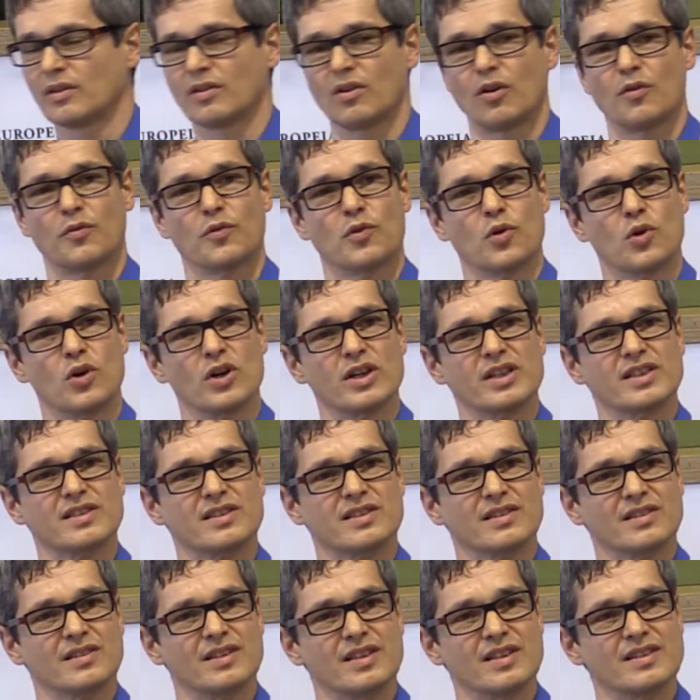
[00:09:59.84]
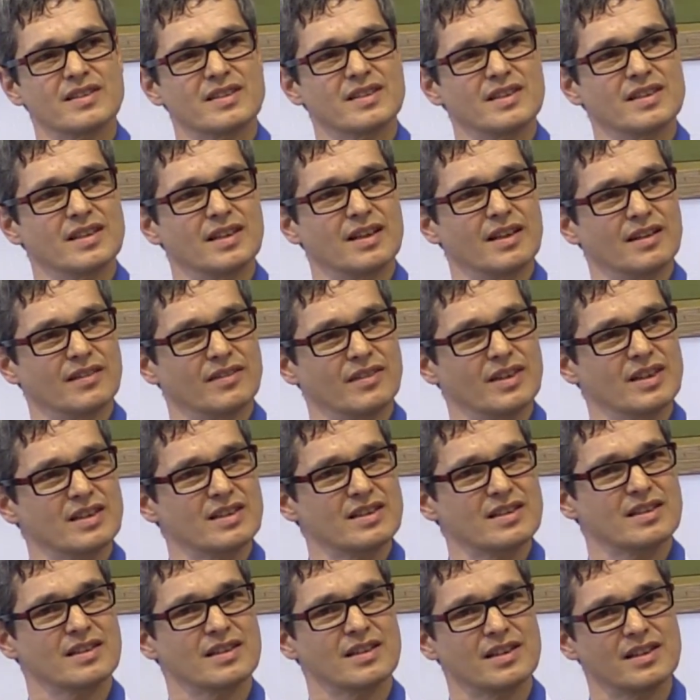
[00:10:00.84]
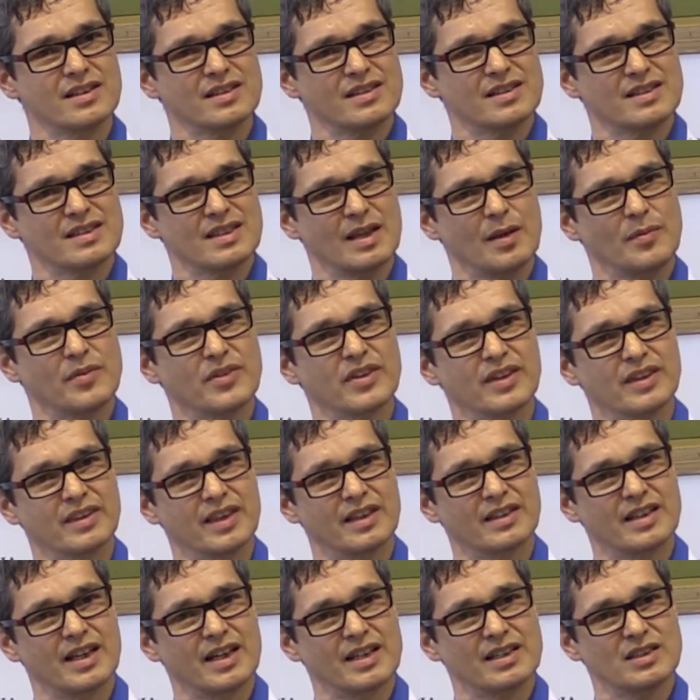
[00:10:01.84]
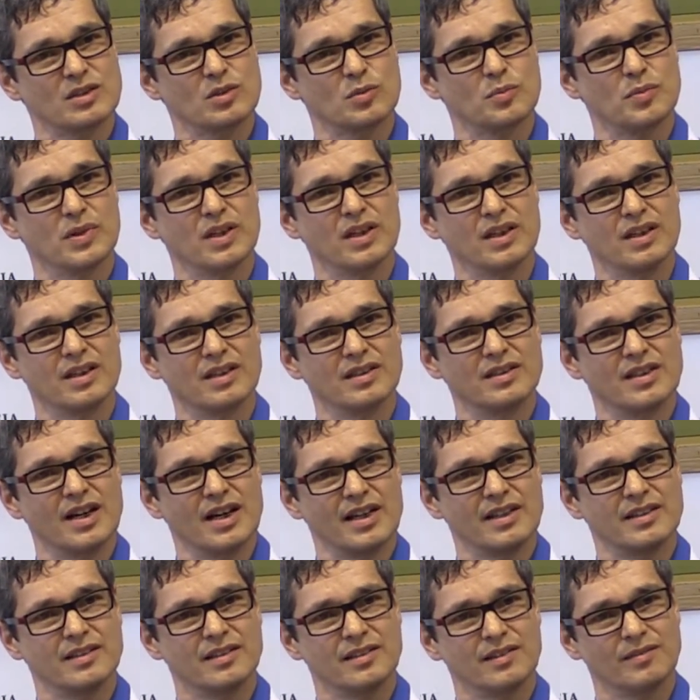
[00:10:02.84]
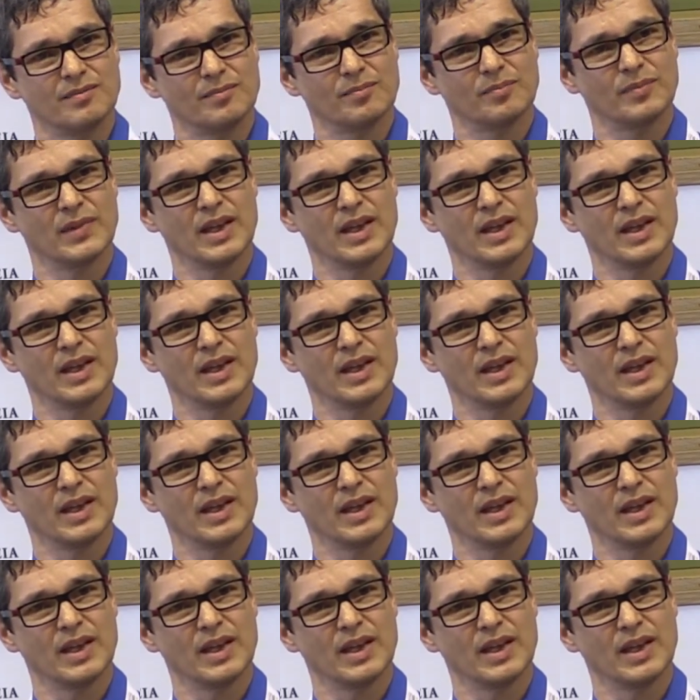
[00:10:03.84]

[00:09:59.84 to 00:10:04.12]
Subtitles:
of course, this is something that has to be done.